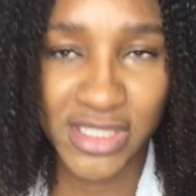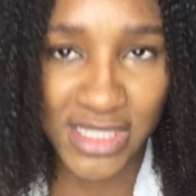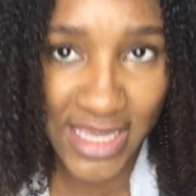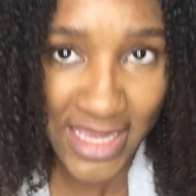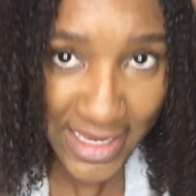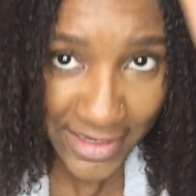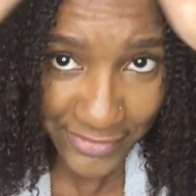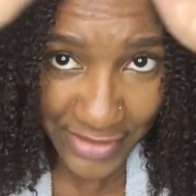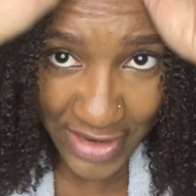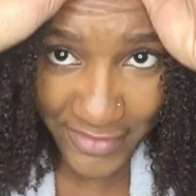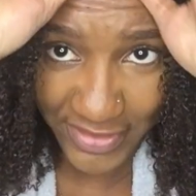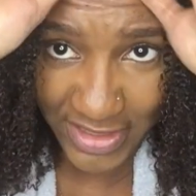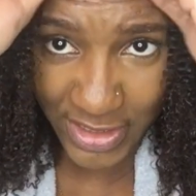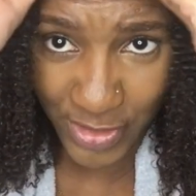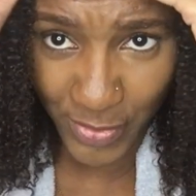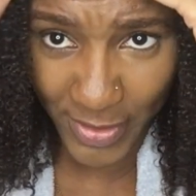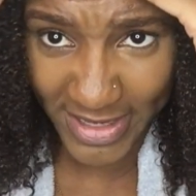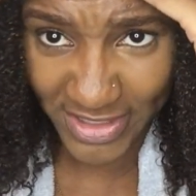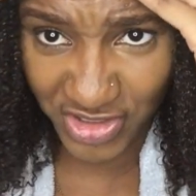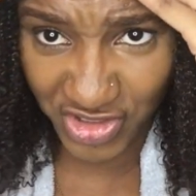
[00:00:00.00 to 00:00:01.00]
If you have any
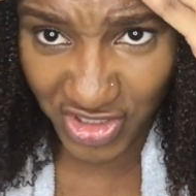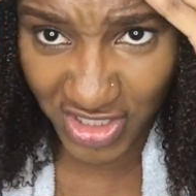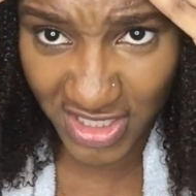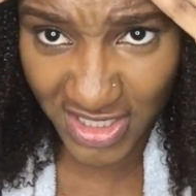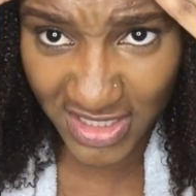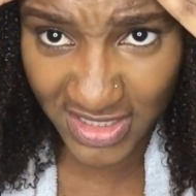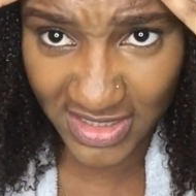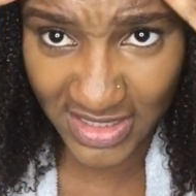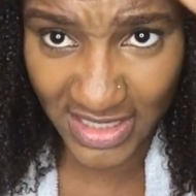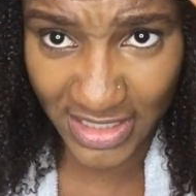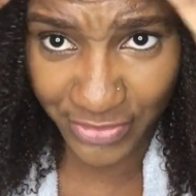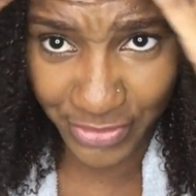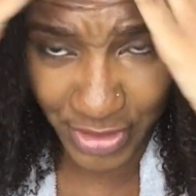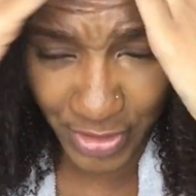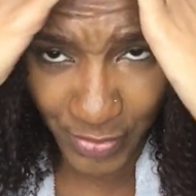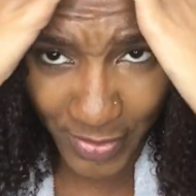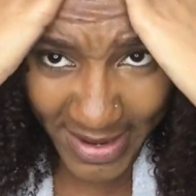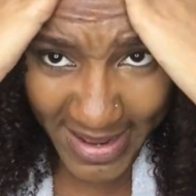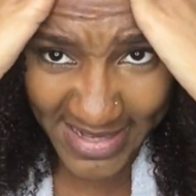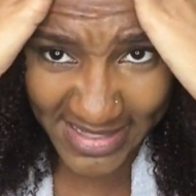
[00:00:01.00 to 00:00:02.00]
questions, any
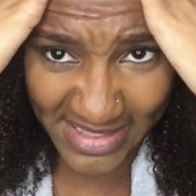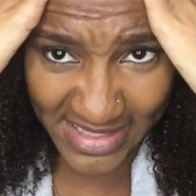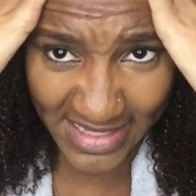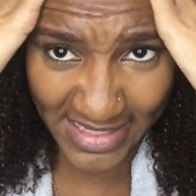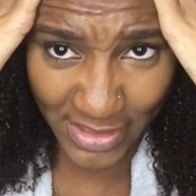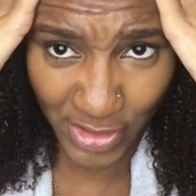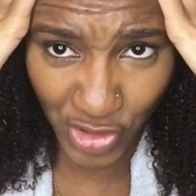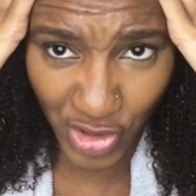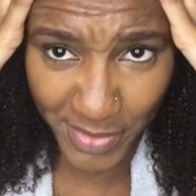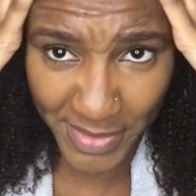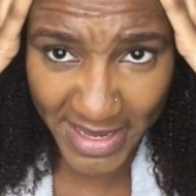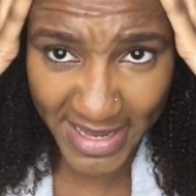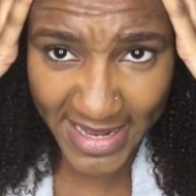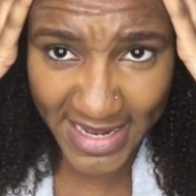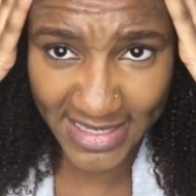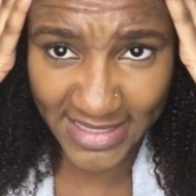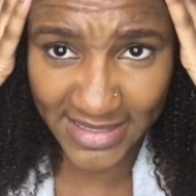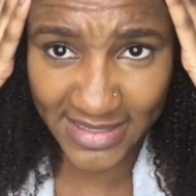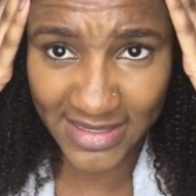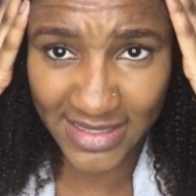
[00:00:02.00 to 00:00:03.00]
requests, any
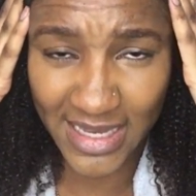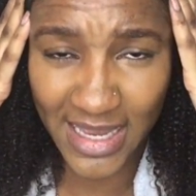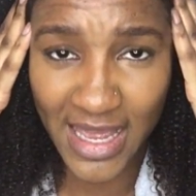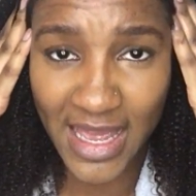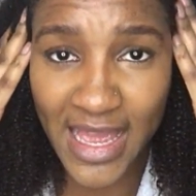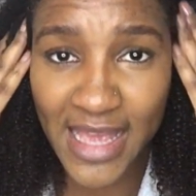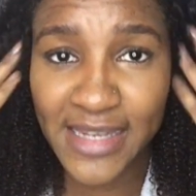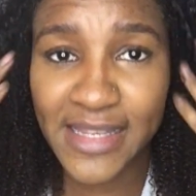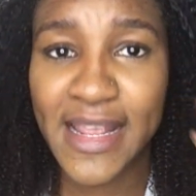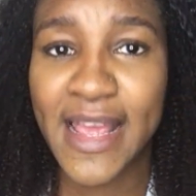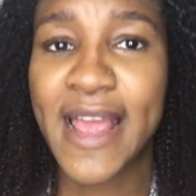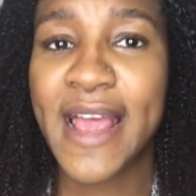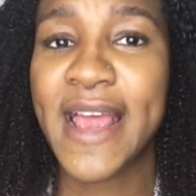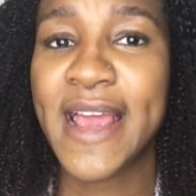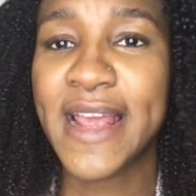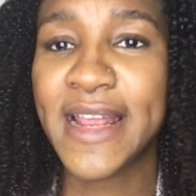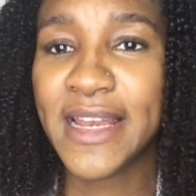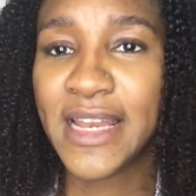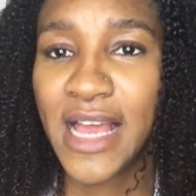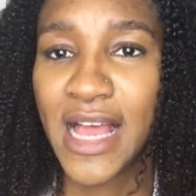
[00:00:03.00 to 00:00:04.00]
comments,
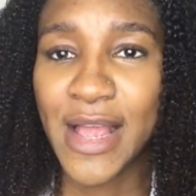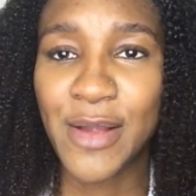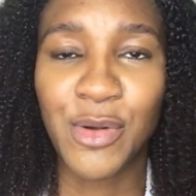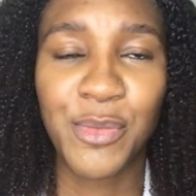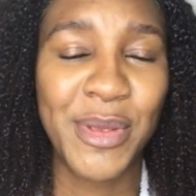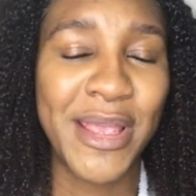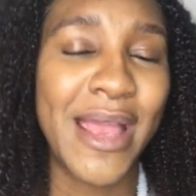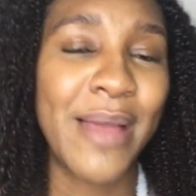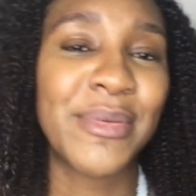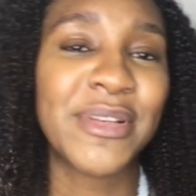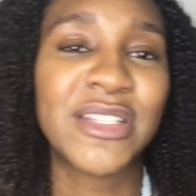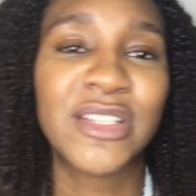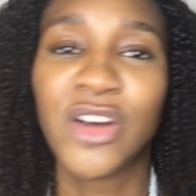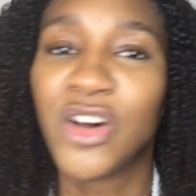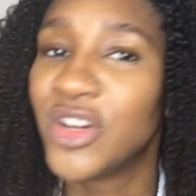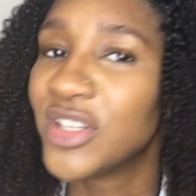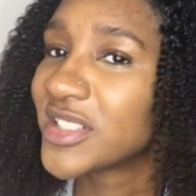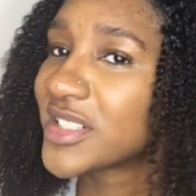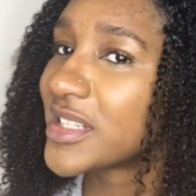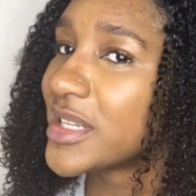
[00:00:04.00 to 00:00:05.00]
then I will be happy to
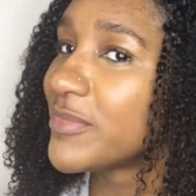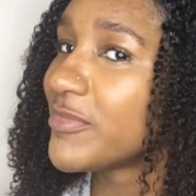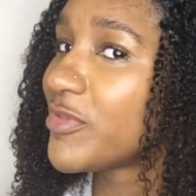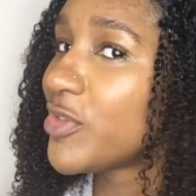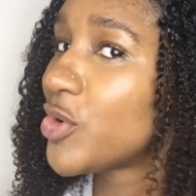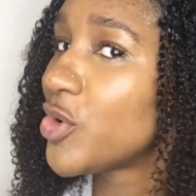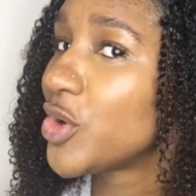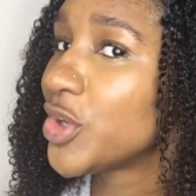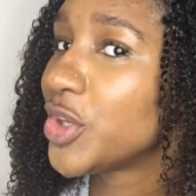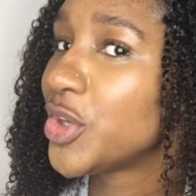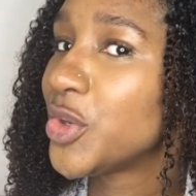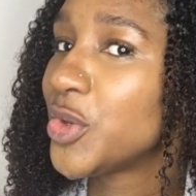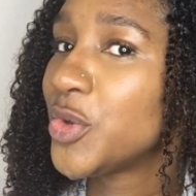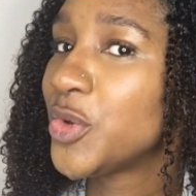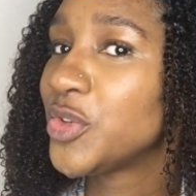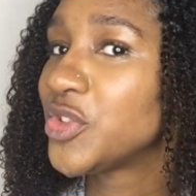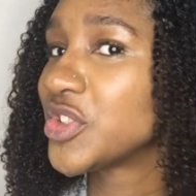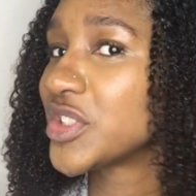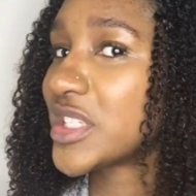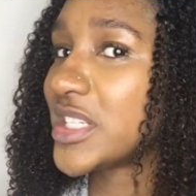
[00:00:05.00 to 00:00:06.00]
answer them for you.
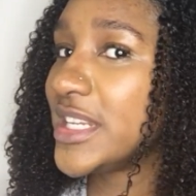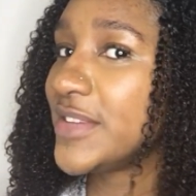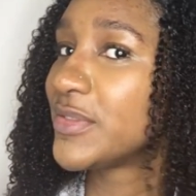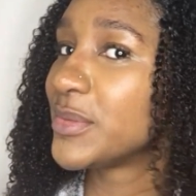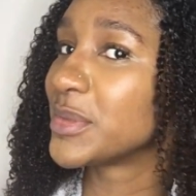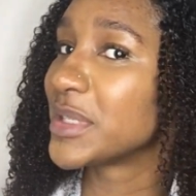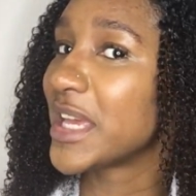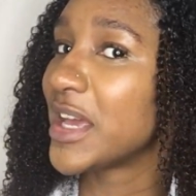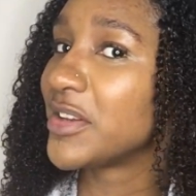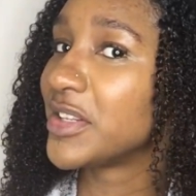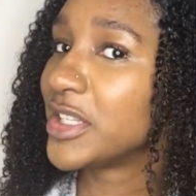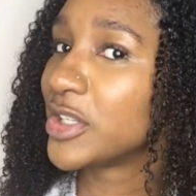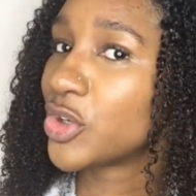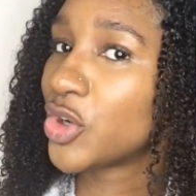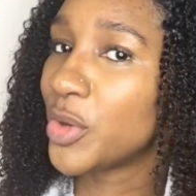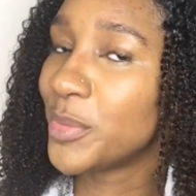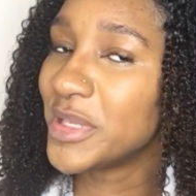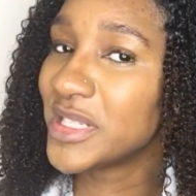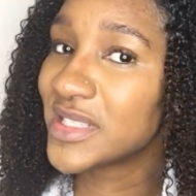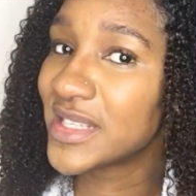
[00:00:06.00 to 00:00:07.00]
Just leave them down in the
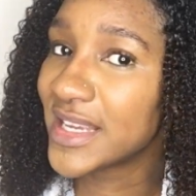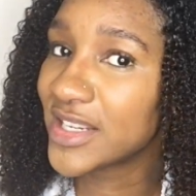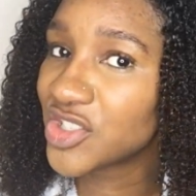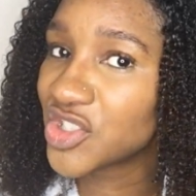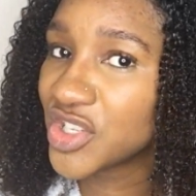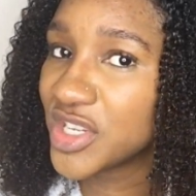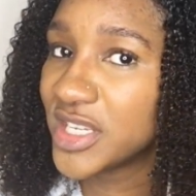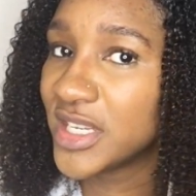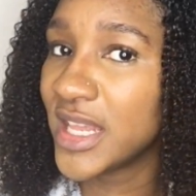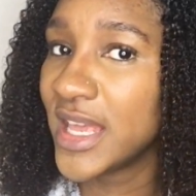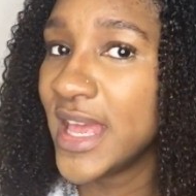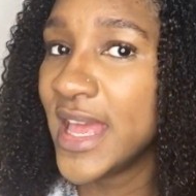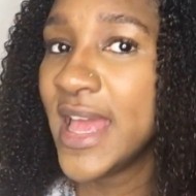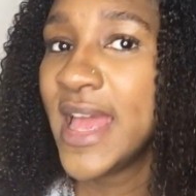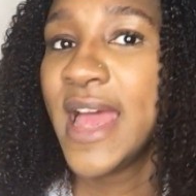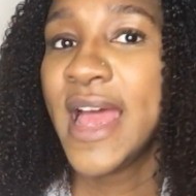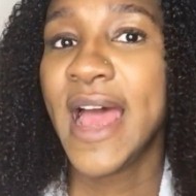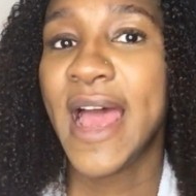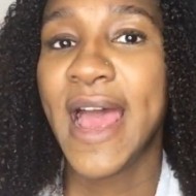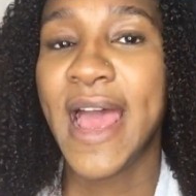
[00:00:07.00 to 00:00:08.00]
comment section
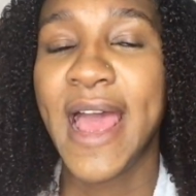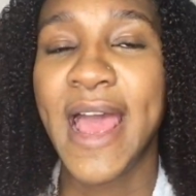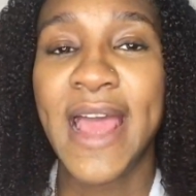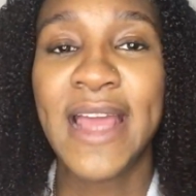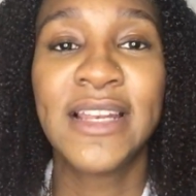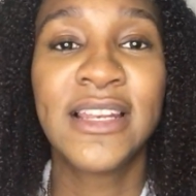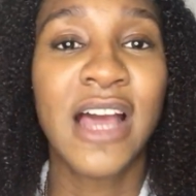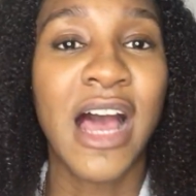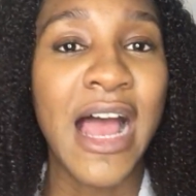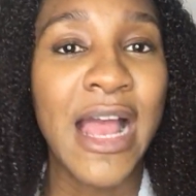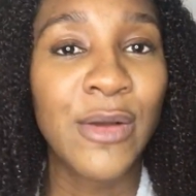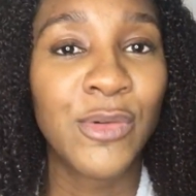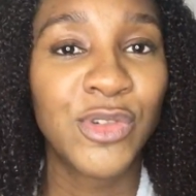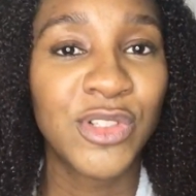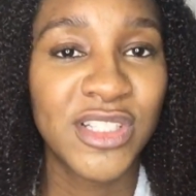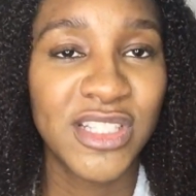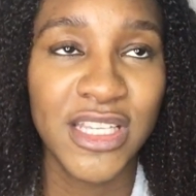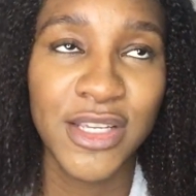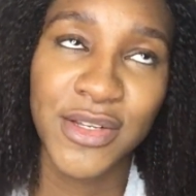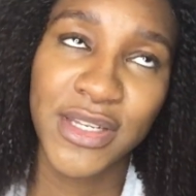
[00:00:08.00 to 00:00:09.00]
and I will
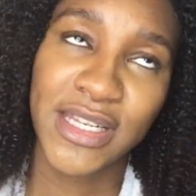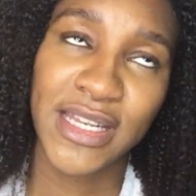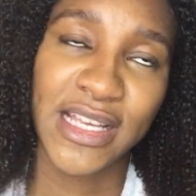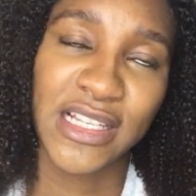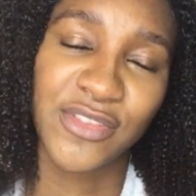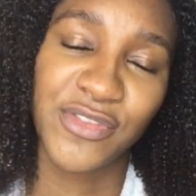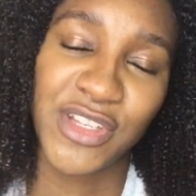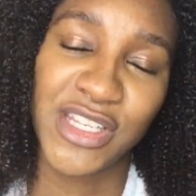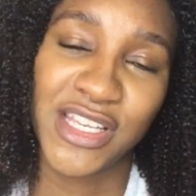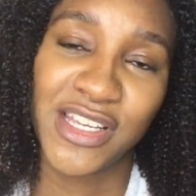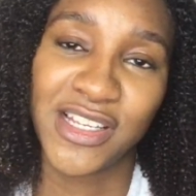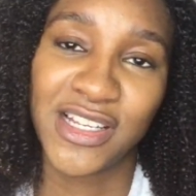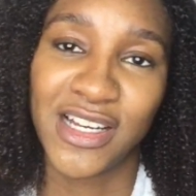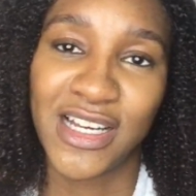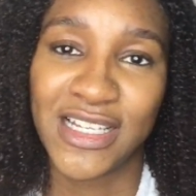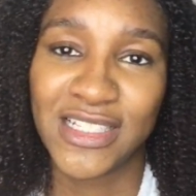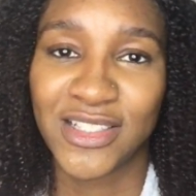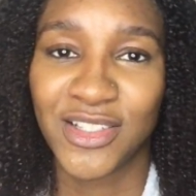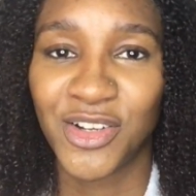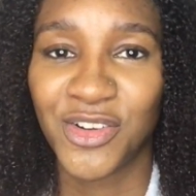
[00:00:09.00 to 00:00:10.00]
see you in the next video,
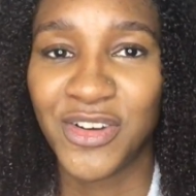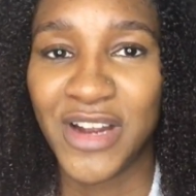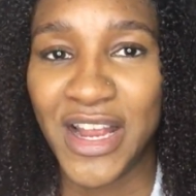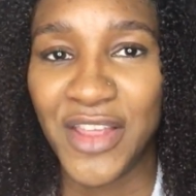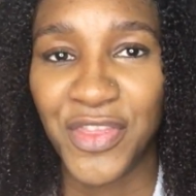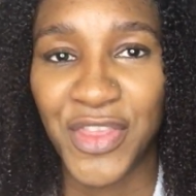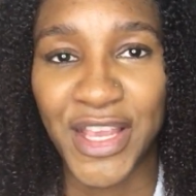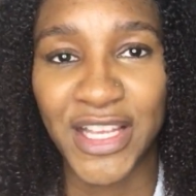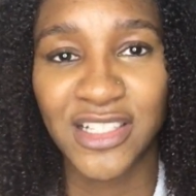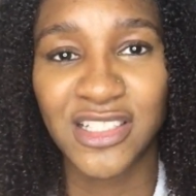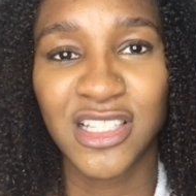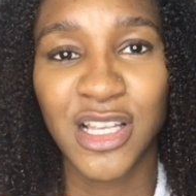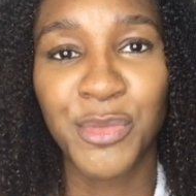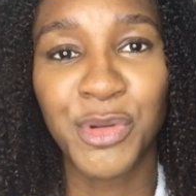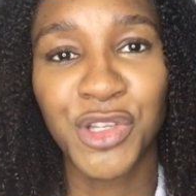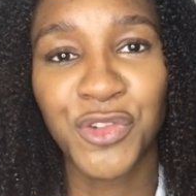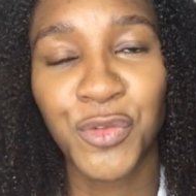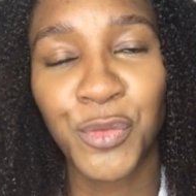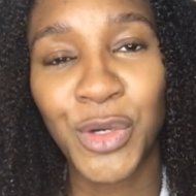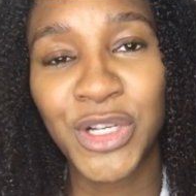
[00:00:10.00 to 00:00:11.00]
guys. All right, thank you so
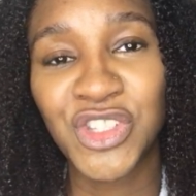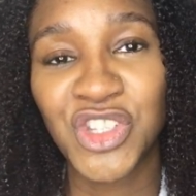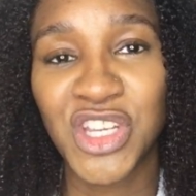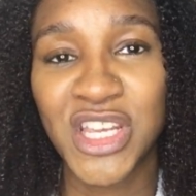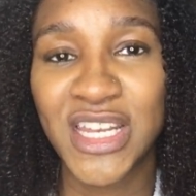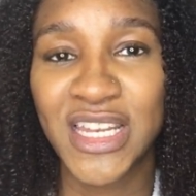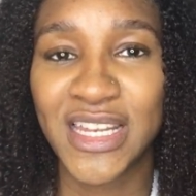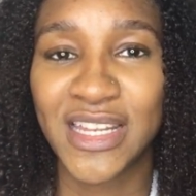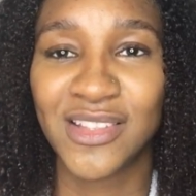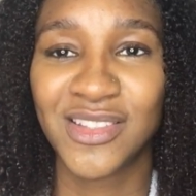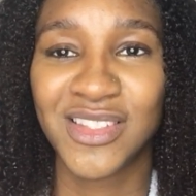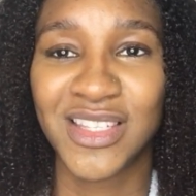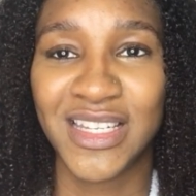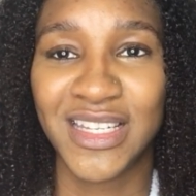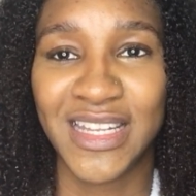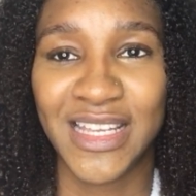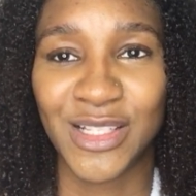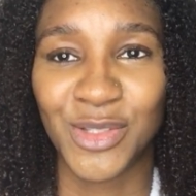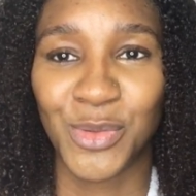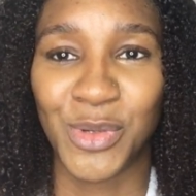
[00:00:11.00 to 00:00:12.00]
much for watching and I'll see you in
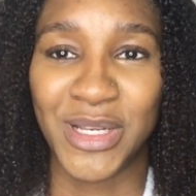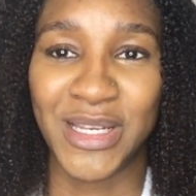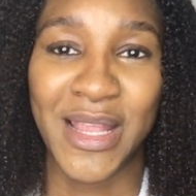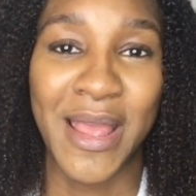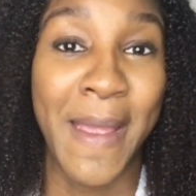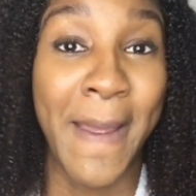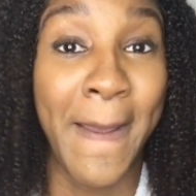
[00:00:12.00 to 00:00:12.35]
the next one.